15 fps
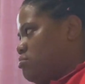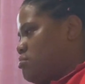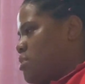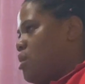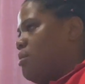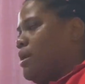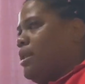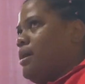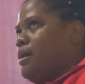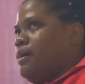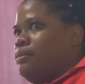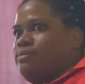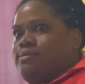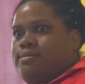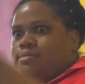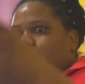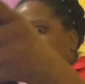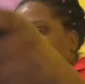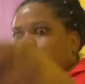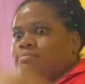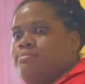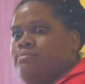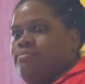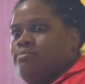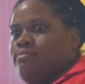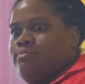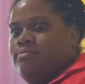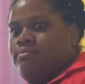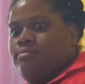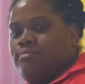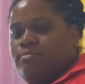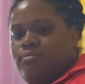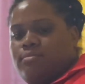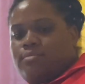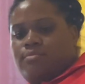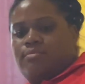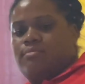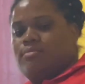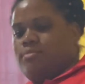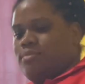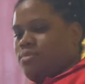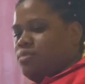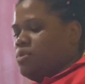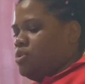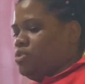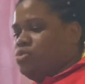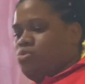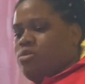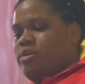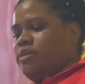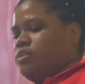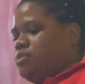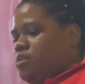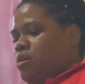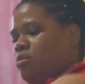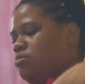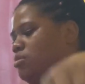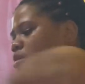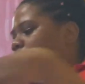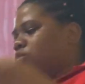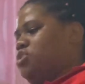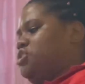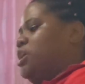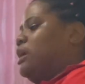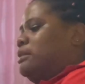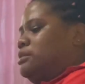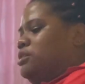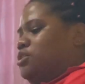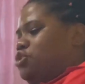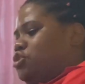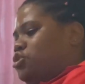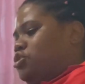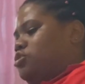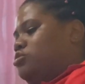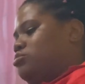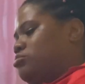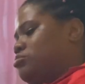How about that? Why? You're sure it sounds gunshot-ish.